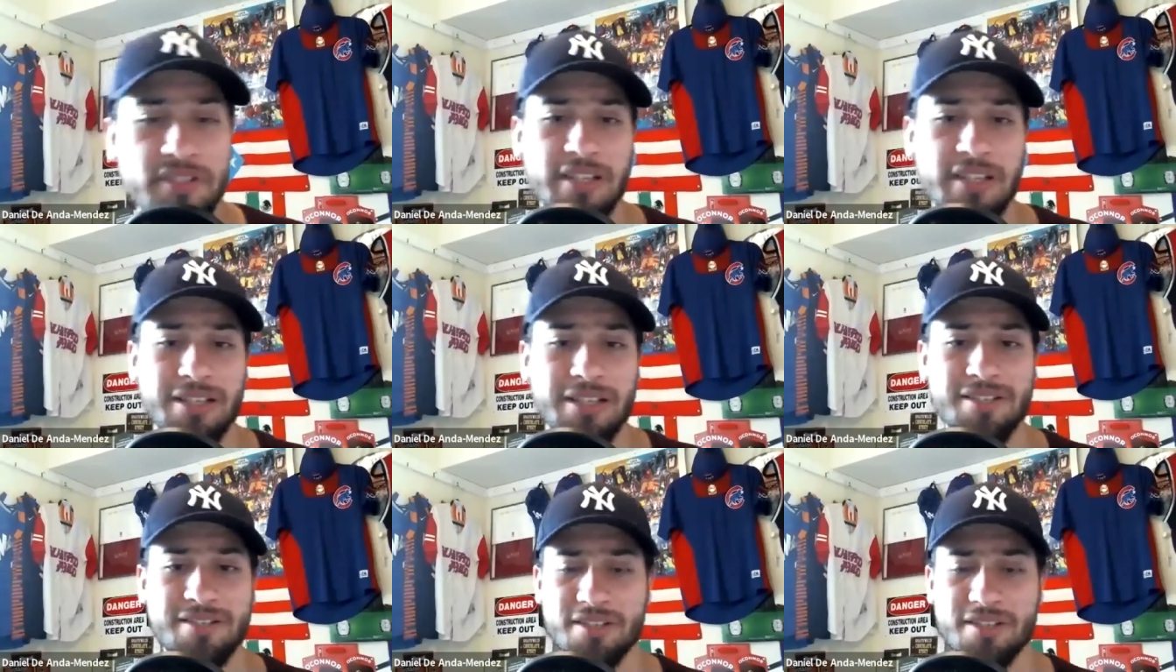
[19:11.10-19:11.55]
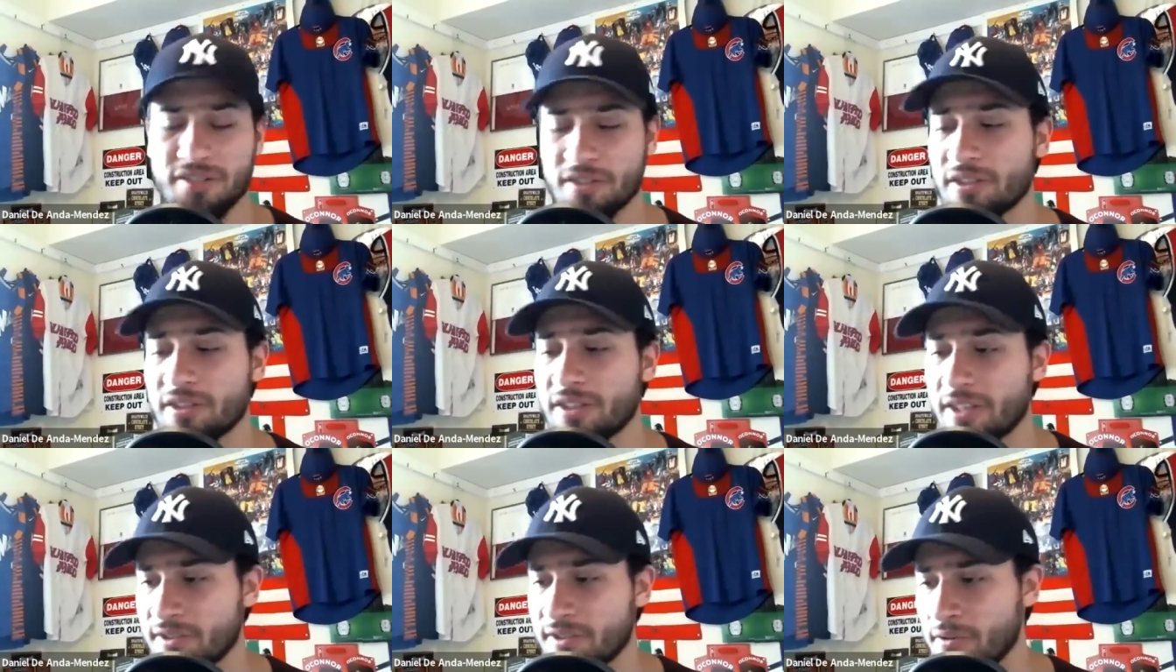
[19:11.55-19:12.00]
Iglesias
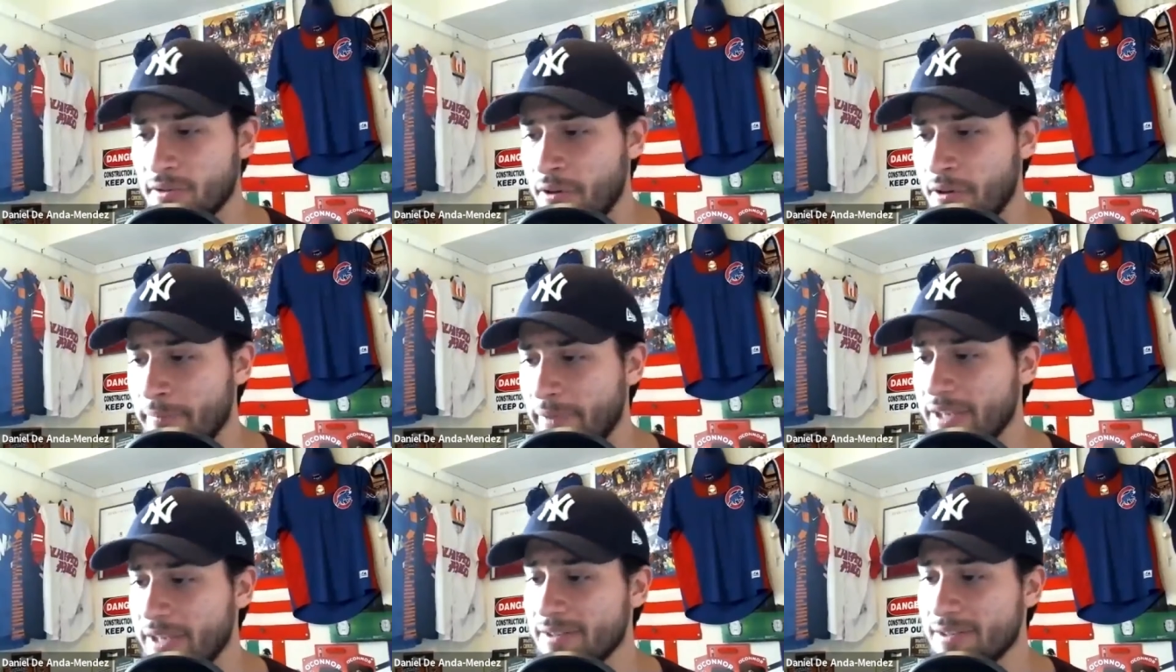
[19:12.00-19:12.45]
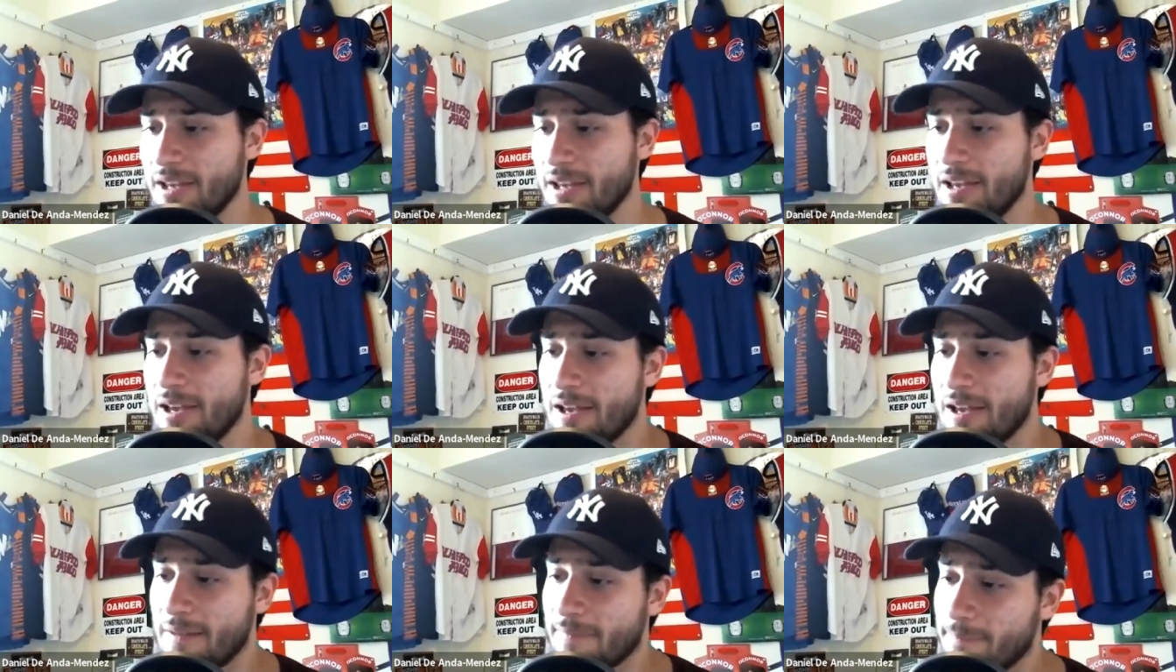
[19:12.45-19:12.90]
should get you on base.
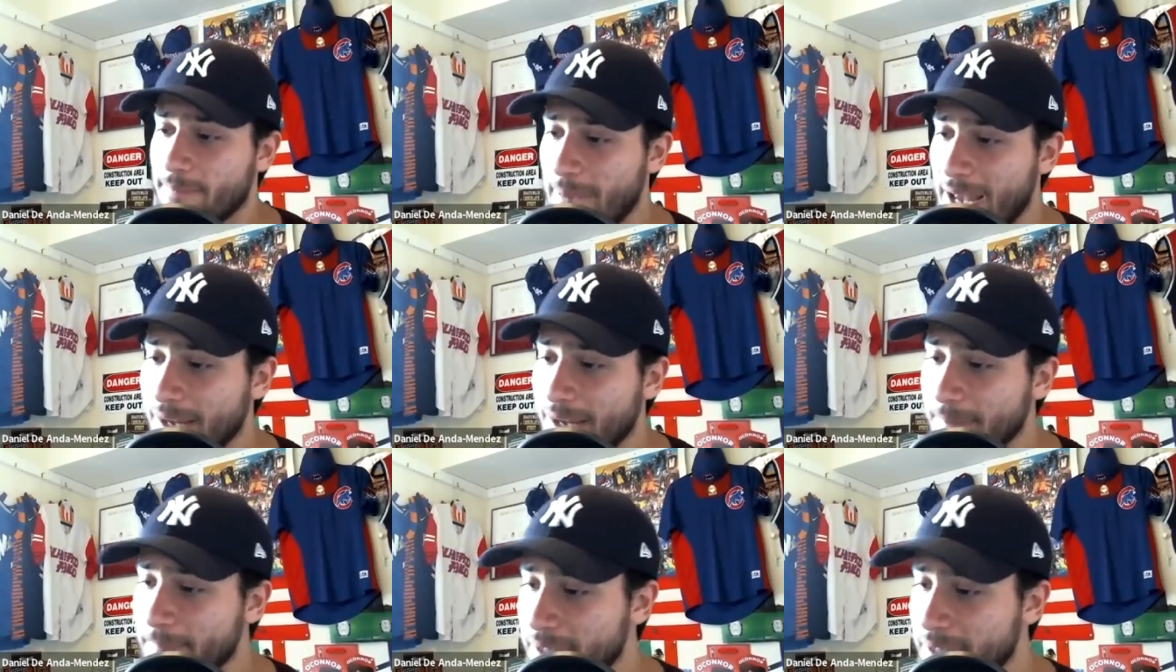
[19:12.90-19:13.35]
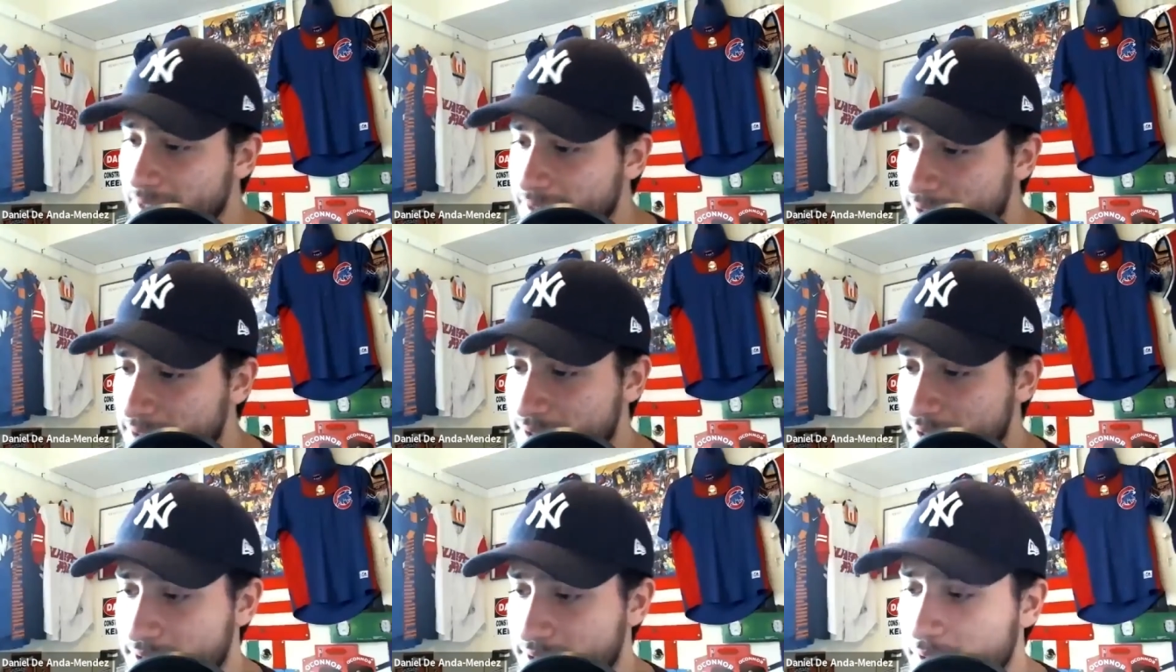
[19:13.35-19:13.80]
My biggest
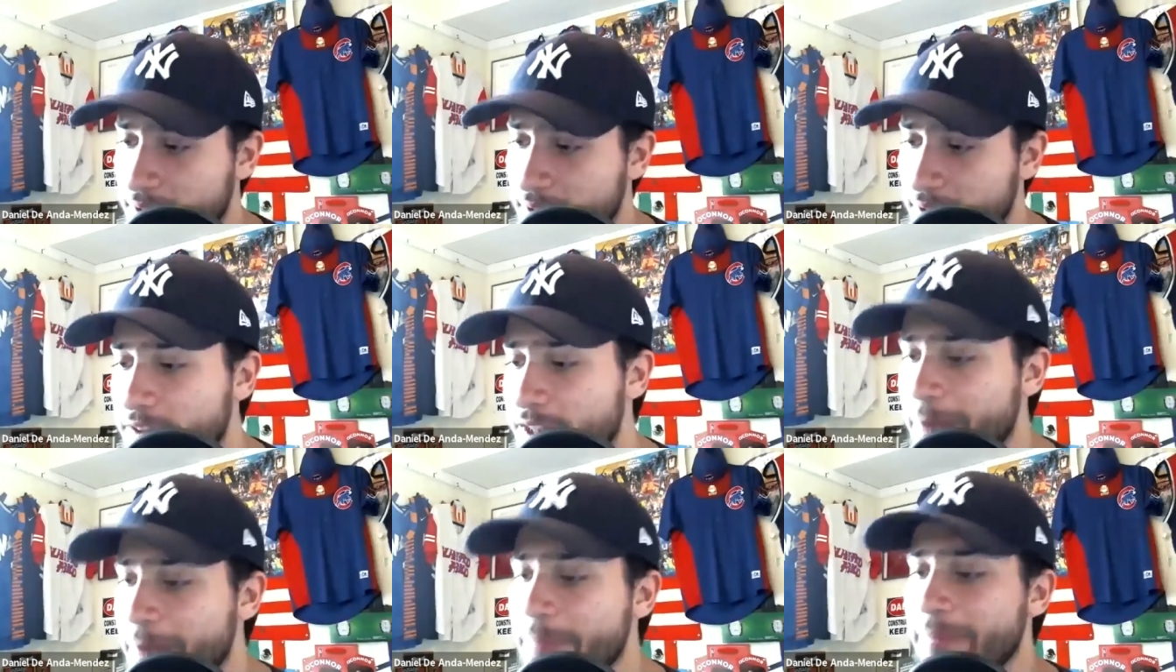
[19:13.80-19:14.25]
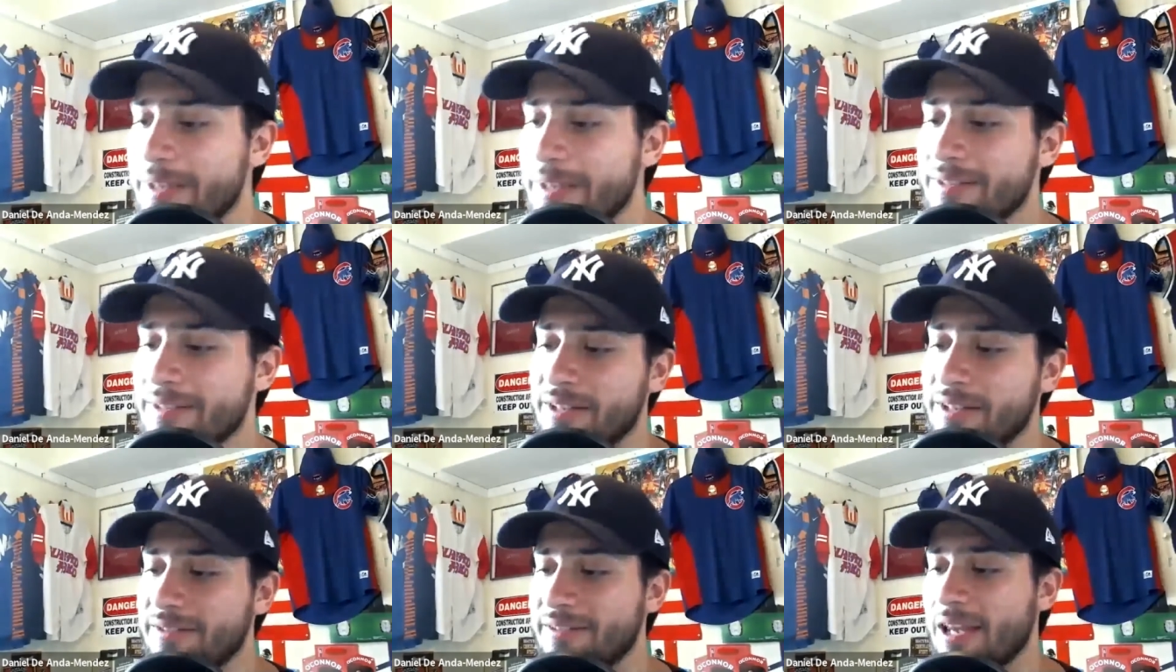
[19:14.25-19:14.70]
concern for them is
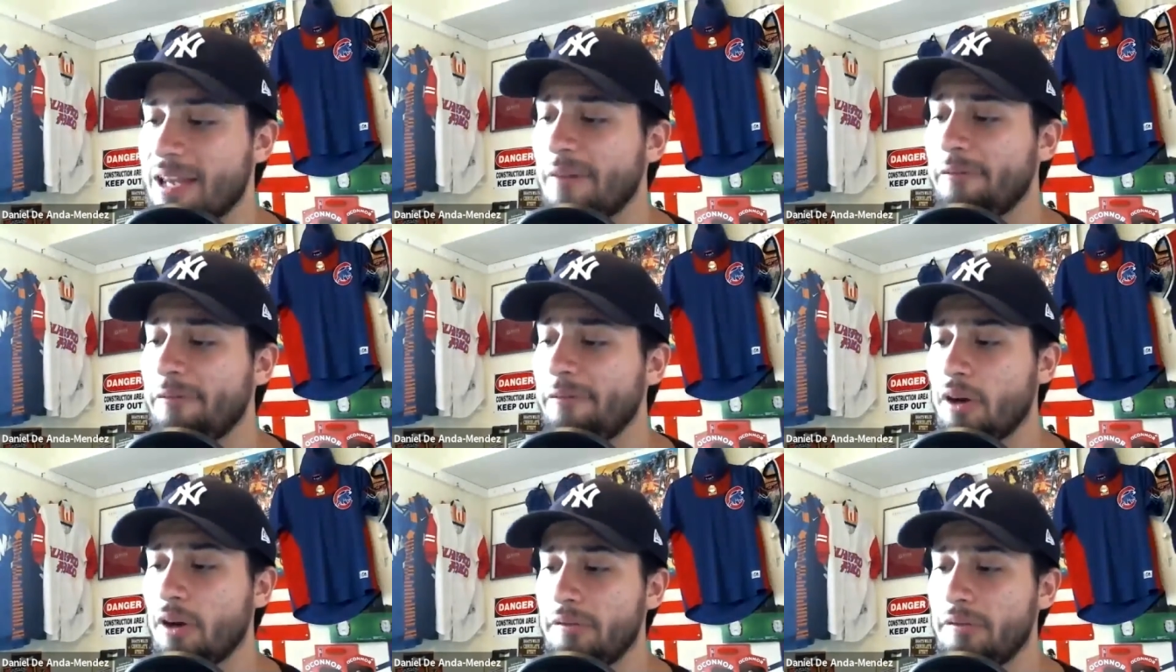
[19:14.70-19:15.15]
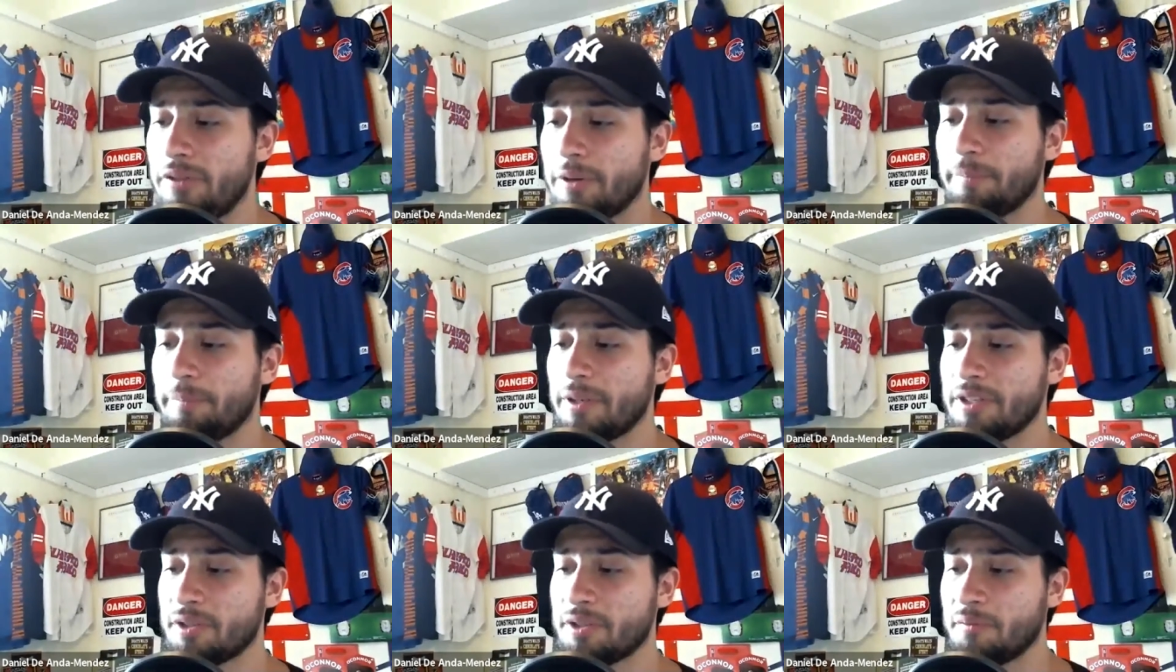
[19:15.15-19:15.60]
the depth of their
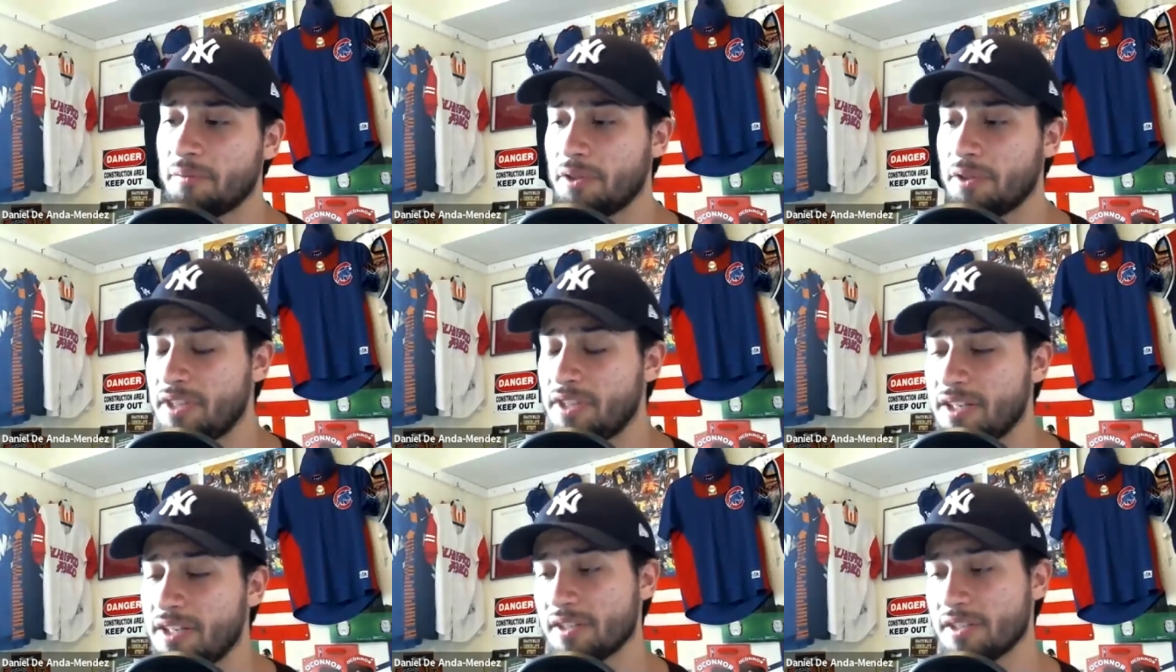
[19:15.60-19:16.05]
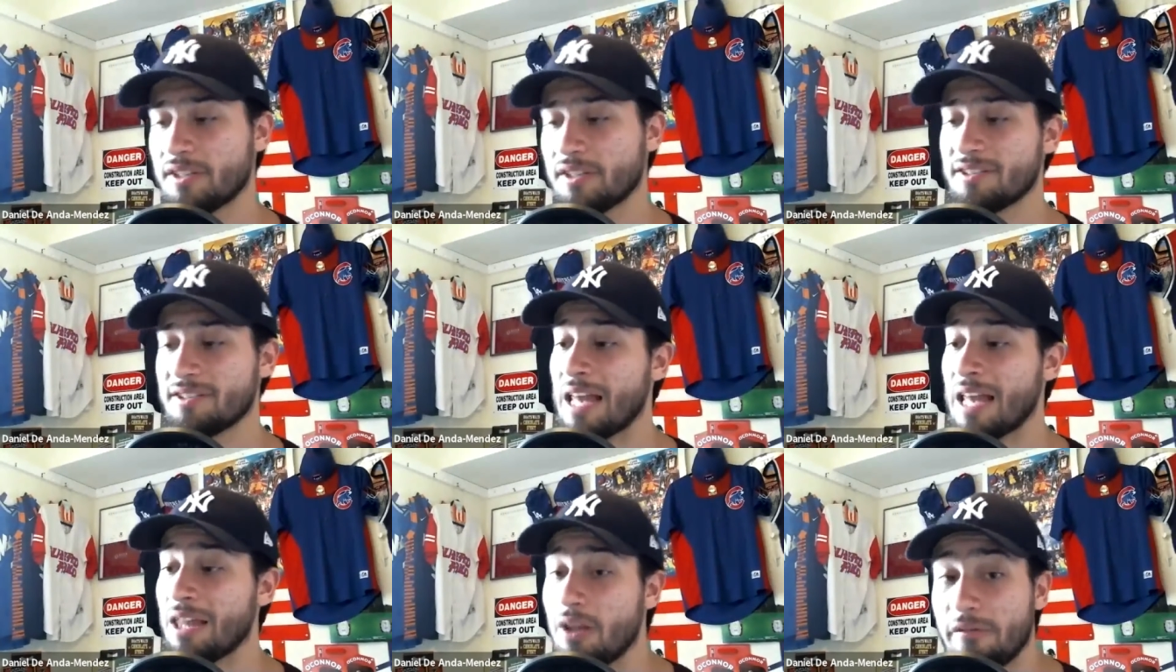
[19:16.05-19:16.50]
pitching rotation because
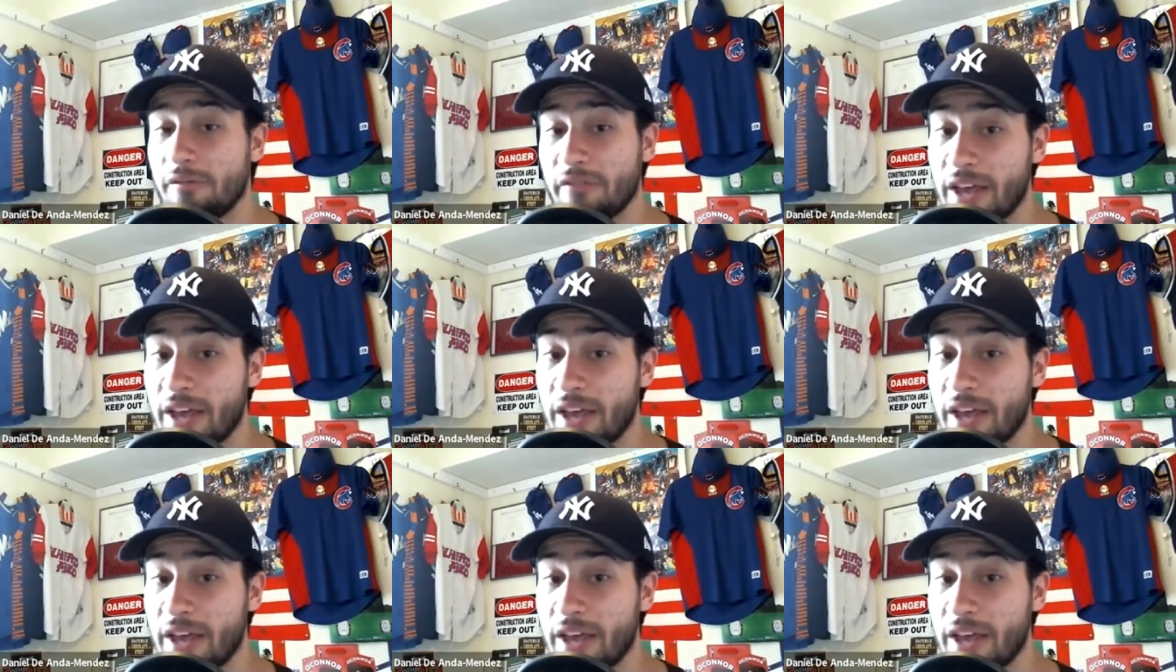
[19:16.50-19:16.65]
I love